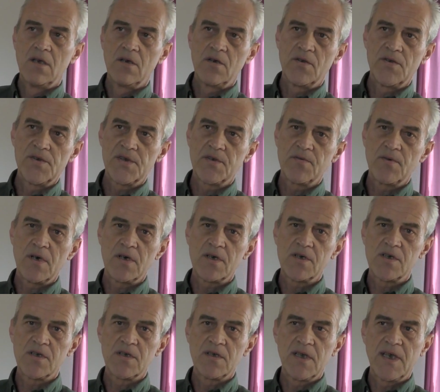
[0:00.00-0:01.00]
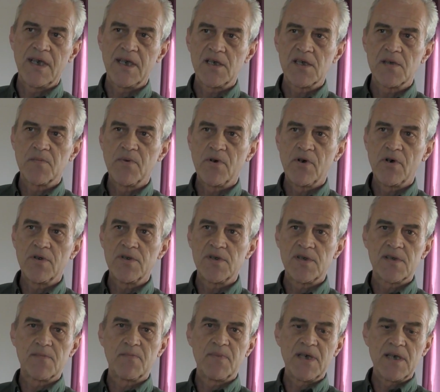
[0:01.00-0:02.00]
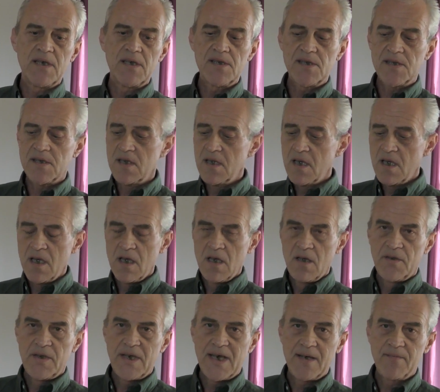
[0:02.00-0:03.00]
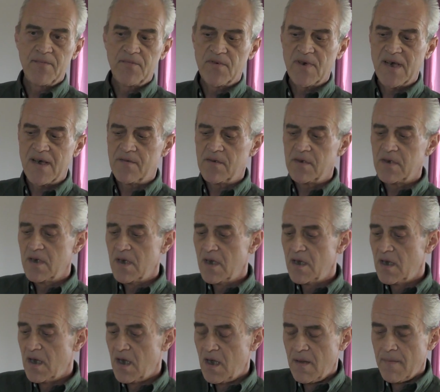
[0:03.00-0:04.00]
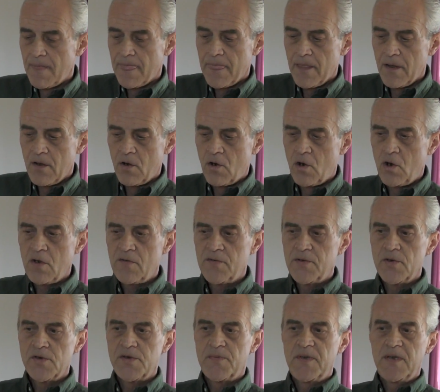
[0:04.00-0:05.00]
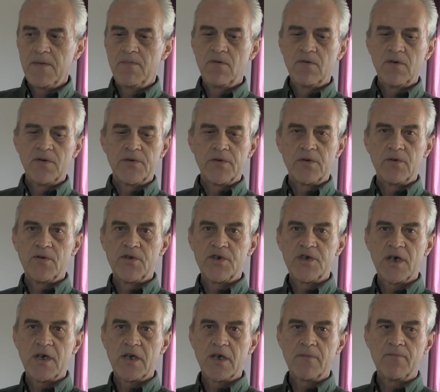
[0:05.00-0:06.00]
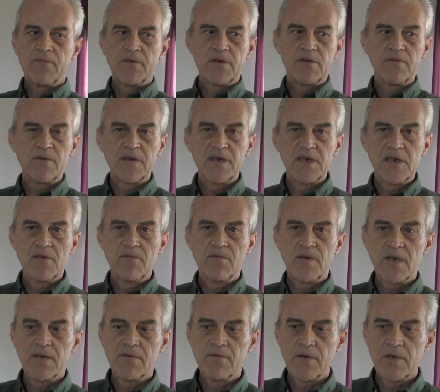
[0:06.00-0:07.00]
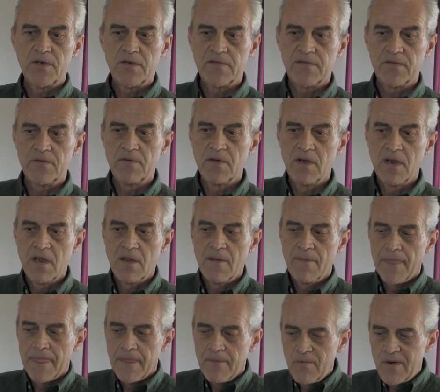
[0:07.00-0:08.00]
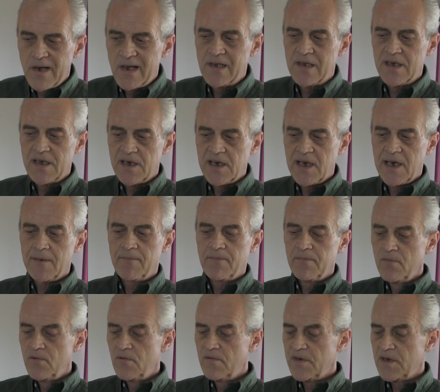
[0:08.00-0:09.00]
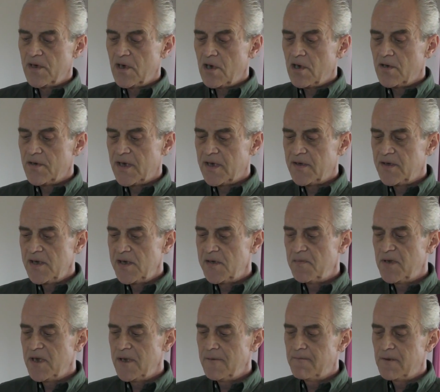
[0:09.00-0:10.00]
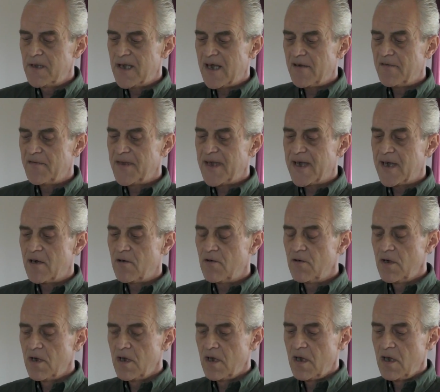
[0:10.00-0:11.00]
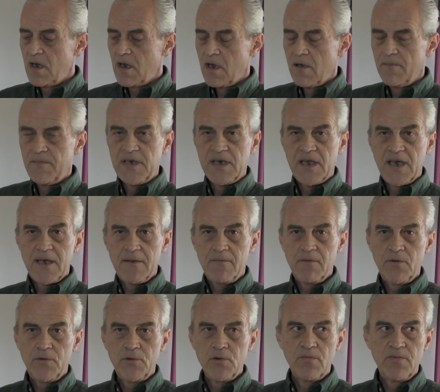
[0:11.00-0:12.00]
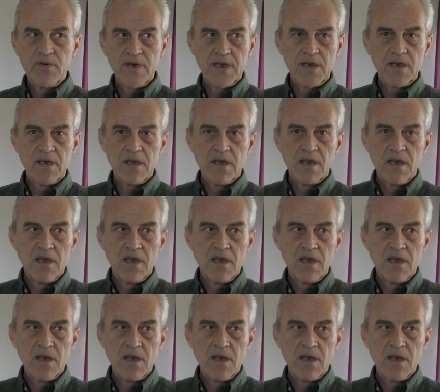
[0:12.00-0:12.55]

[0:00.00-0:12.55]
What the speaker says: construction, experts, space, time travel, all of those people were told, shut up, we don't want to hear one word of you. Well, it kept moving on, and these people have now been able to bring